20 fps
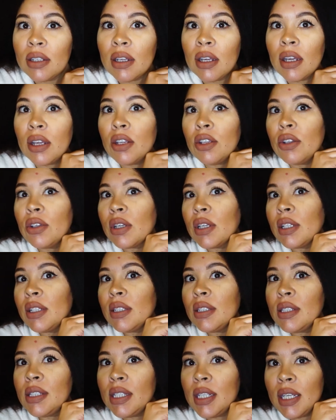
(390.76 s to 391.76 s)
And you
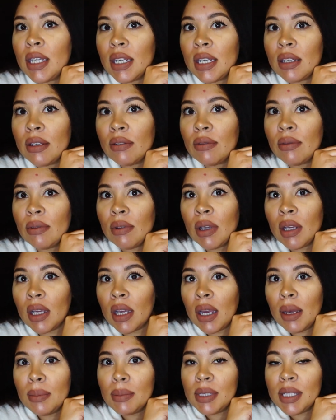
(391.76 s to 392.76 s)
can see it
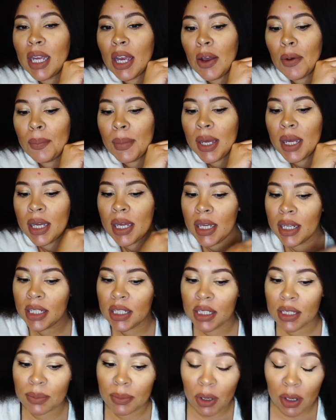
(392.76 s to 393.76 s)
comes down much
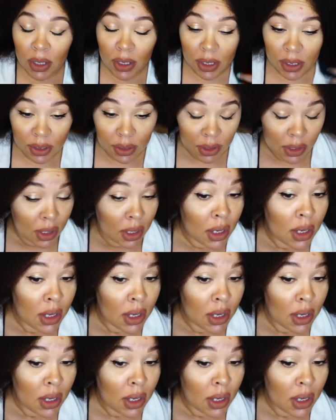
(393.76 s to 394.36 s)
smaller.